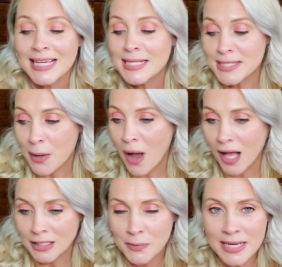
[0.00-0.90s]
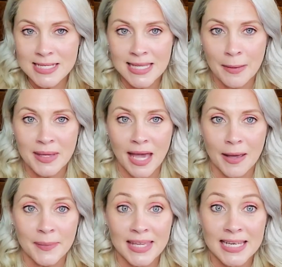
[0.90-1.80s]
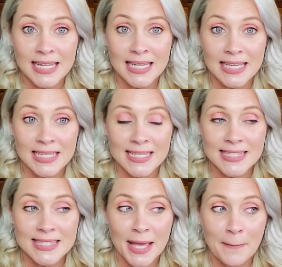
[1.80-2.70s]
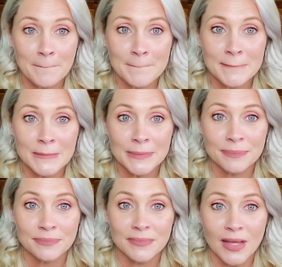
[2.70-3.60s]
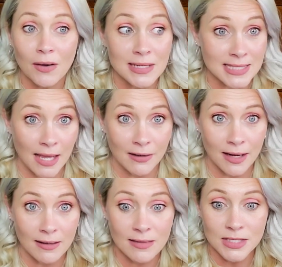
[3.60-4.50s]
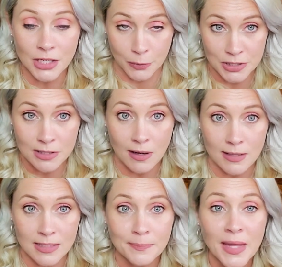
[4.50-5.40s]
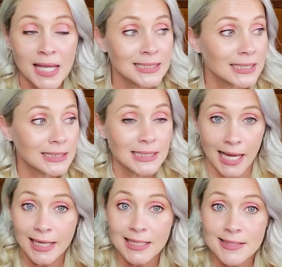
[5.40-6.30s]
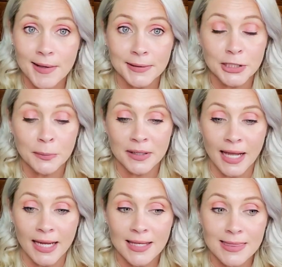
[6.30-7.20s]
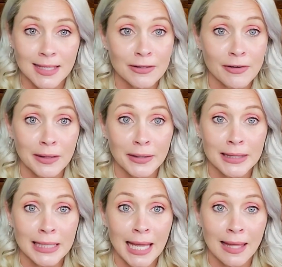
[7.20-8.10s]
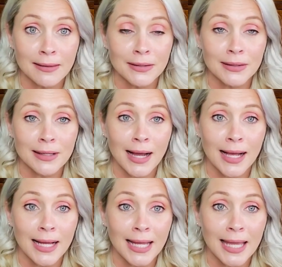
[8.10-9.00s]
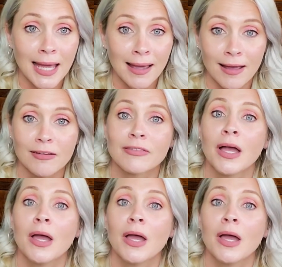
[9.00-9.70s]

So Halloween is coming up. It is on a Saturday this year, which is awesome. Today is October 9th. If I look at the calendar, I have